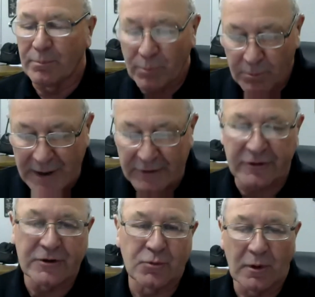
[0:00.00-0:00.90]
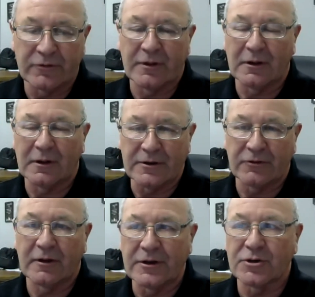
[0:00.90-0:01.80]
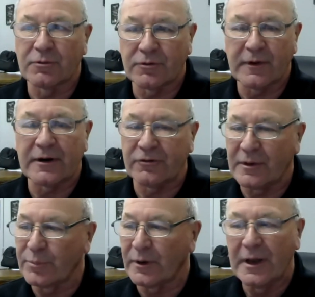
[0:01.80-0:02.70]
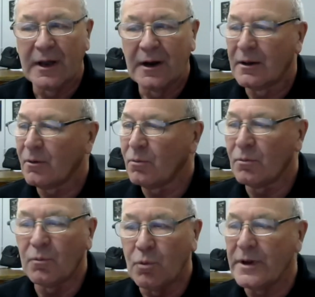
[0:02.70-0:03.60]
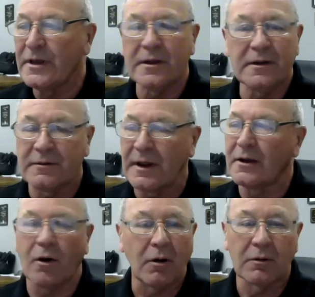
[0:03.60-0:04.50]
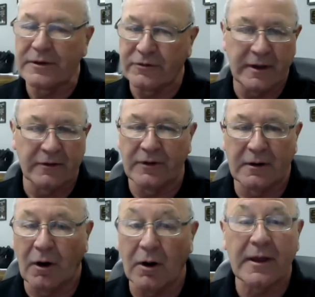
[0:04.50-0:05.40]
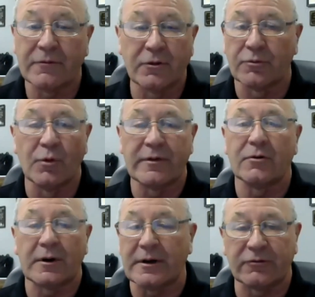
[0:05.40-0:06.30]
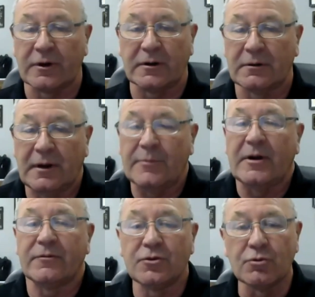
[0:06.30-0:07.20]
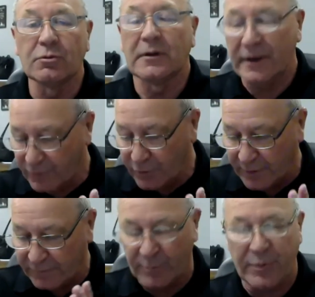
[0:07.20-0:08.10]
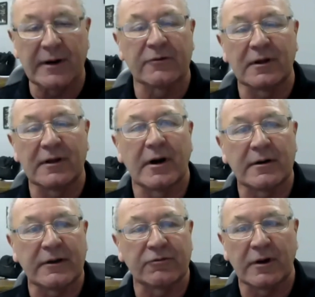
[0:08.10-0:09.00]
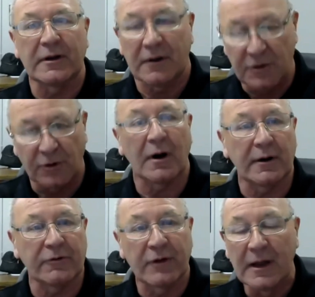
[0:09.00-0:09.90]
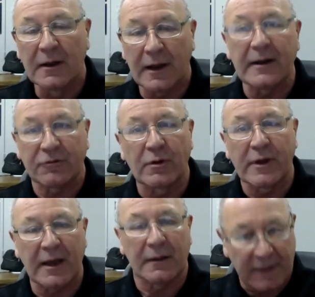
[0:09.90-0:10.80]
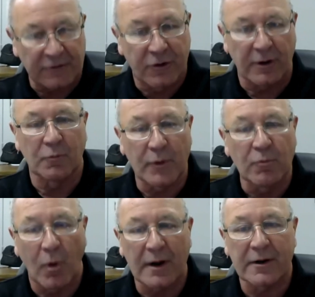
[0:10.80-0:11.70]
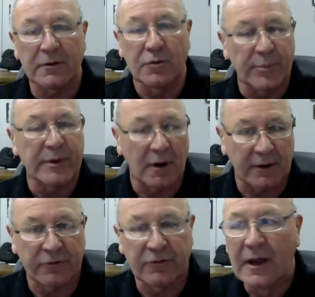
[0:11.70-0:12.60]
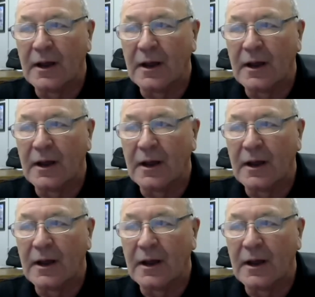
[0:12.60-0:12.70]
message was to the legislature was very simply, we take all these kids in. All you have to do is move into our district. If the parents live in our district, you're ours. And that's okay. That's good. We want you to be ours.